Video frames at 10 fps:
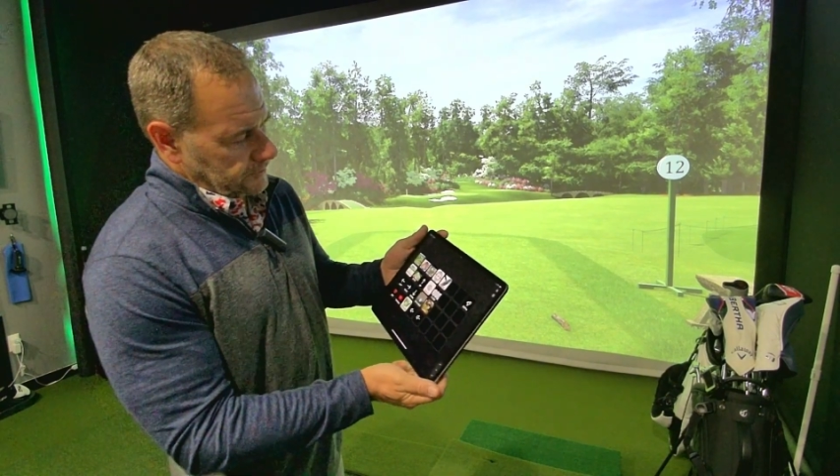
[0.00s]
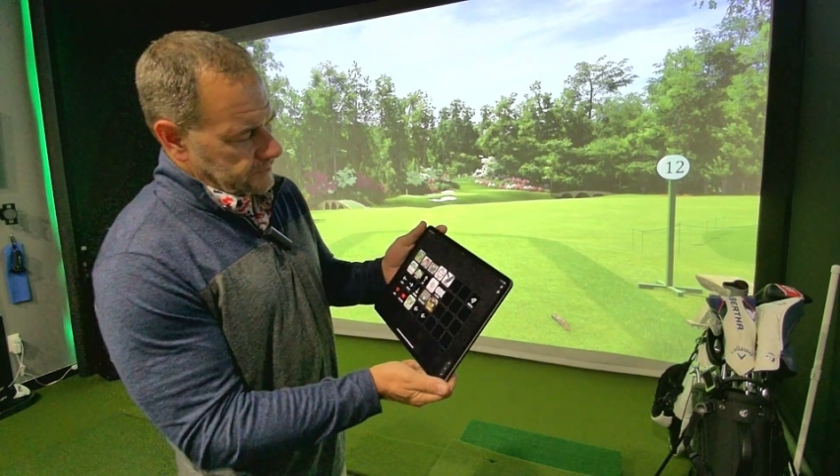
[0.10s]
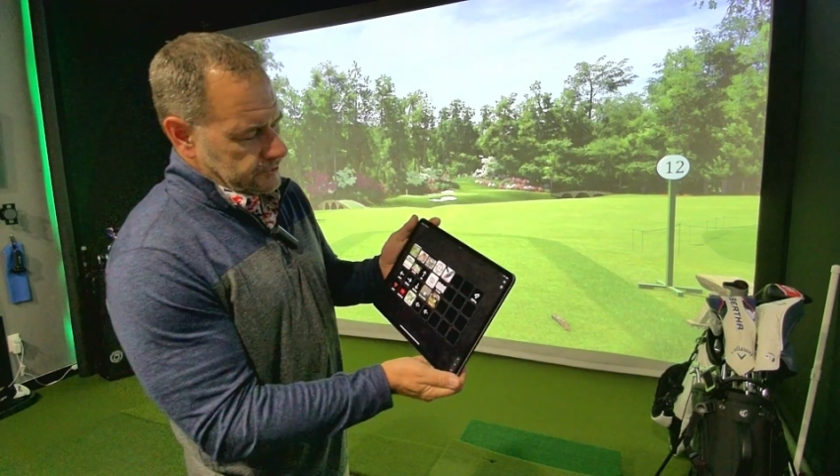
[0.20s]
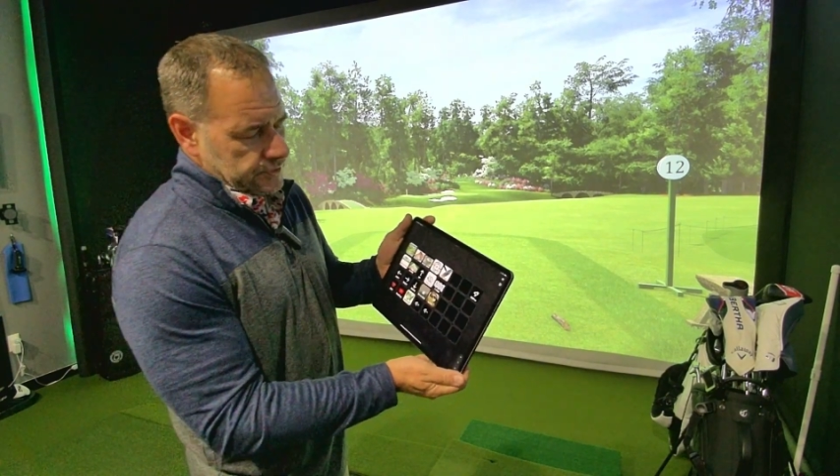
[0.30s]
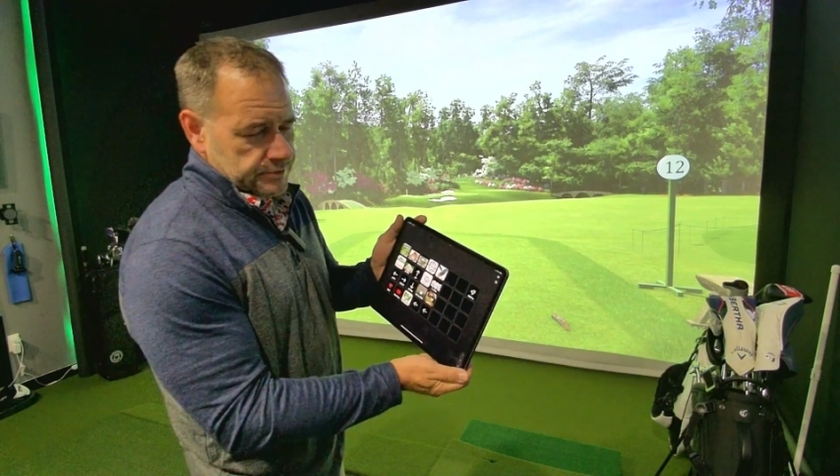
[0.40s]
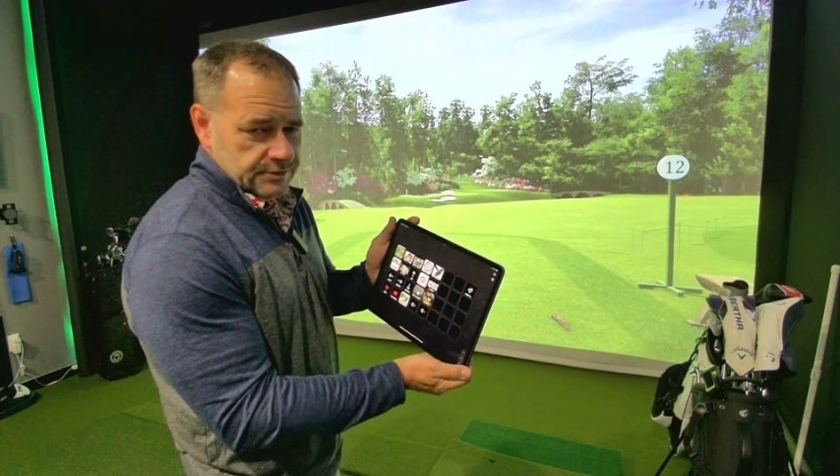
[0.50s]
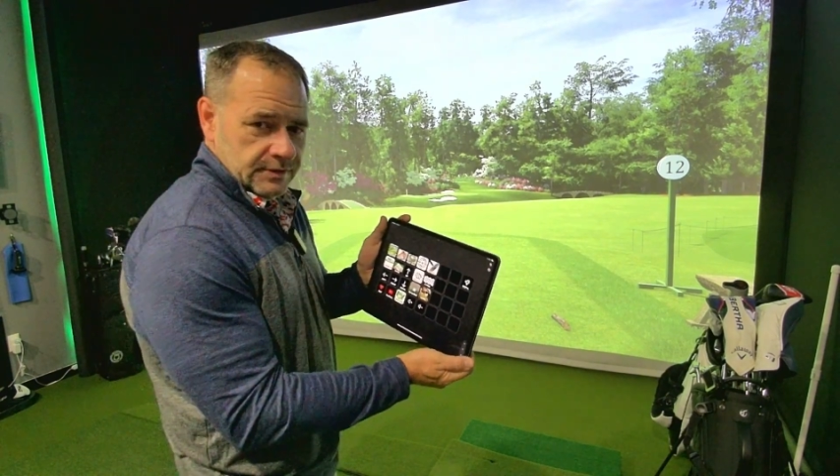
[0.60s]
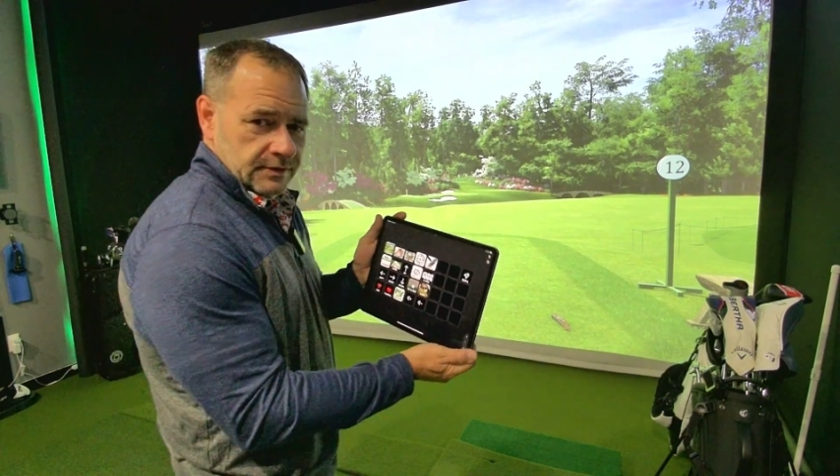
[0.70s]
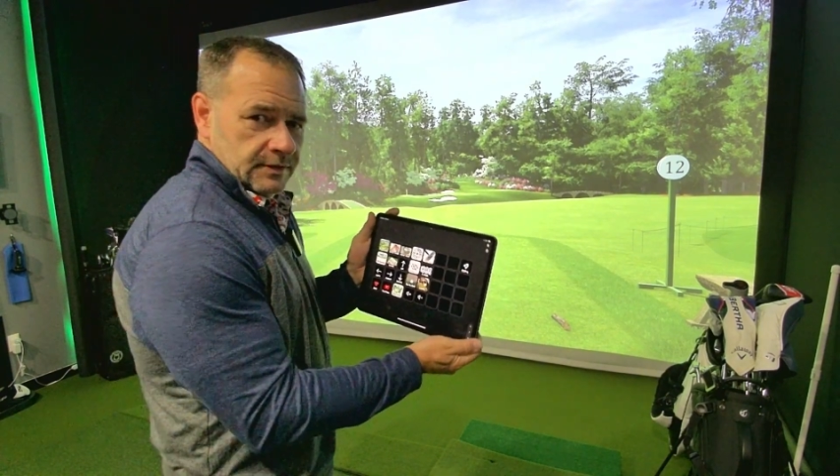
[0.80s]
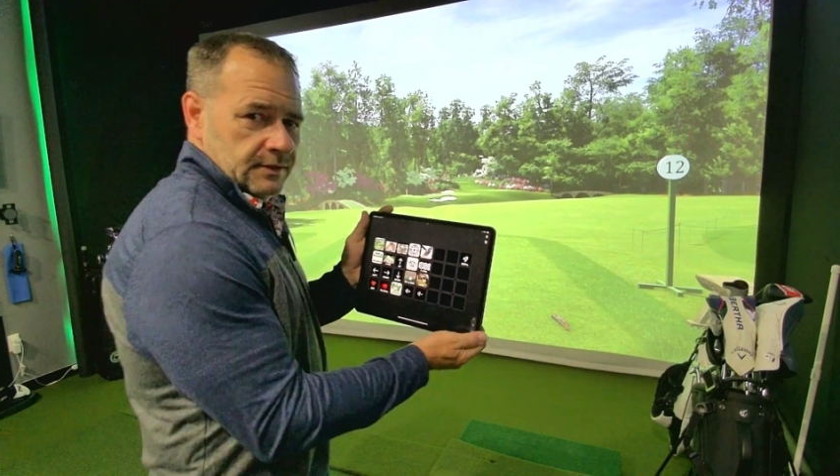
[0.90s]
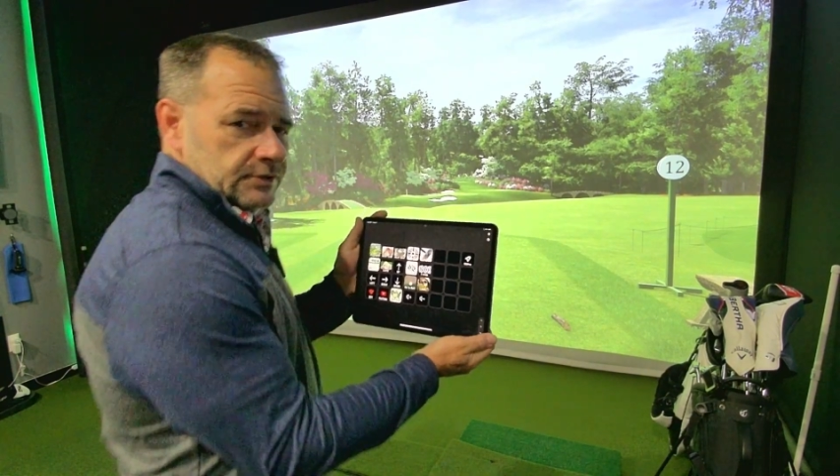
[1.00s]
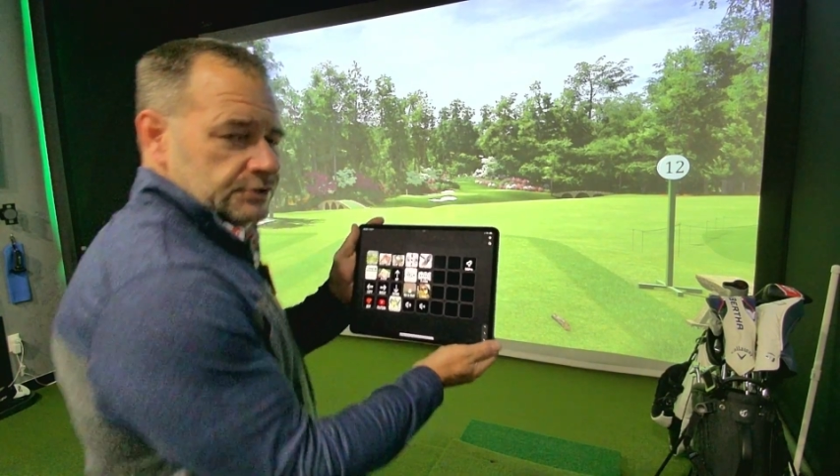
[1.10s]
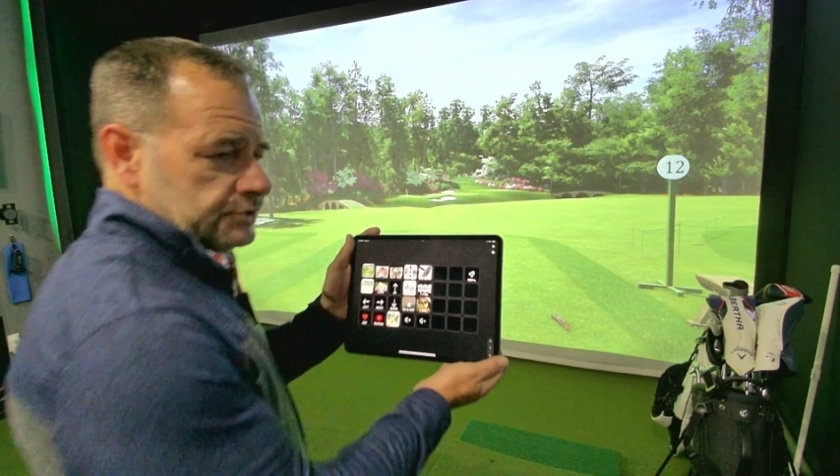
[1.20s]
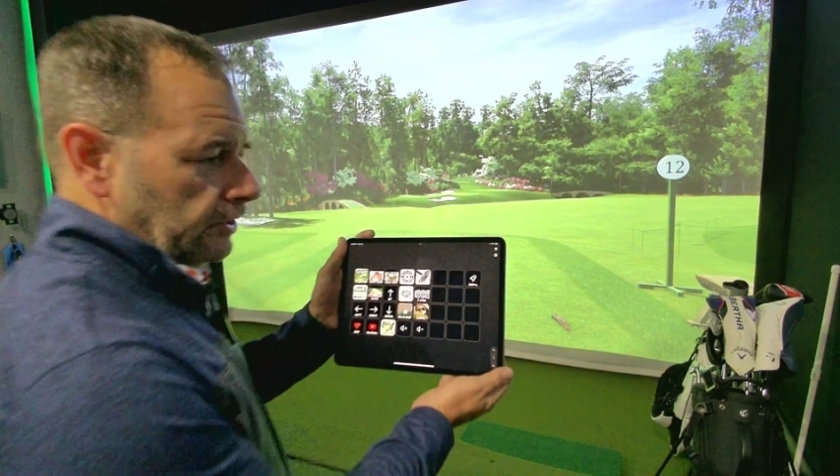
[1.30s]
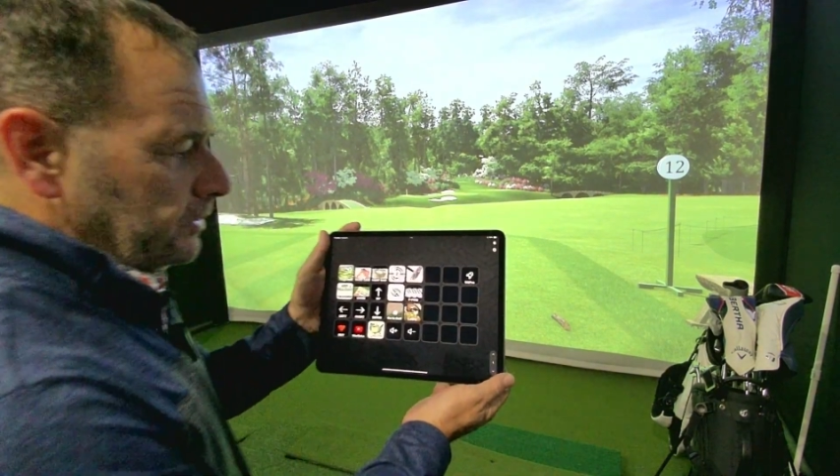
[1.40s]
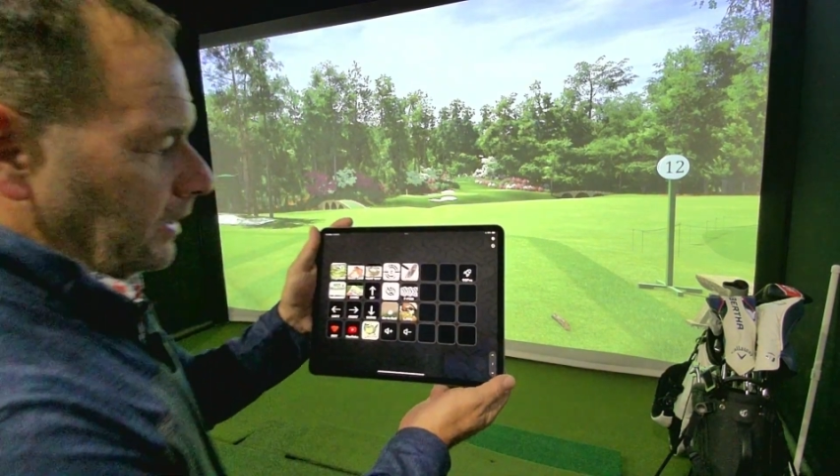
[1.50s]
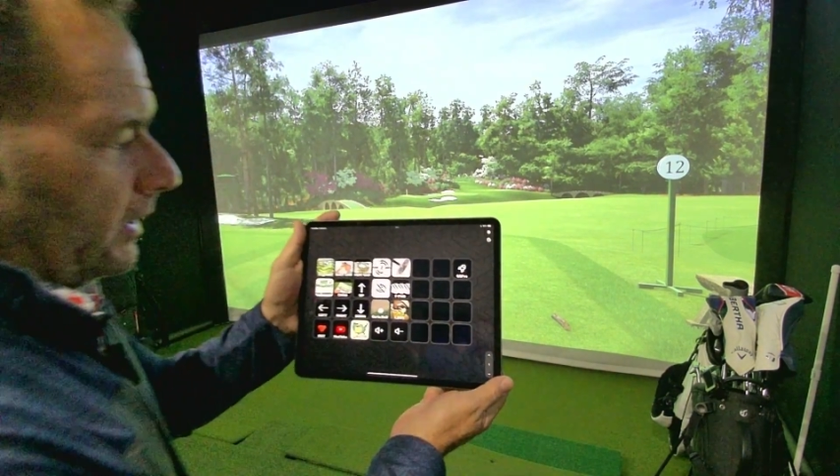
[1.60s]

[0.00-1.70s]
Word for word: let's just show you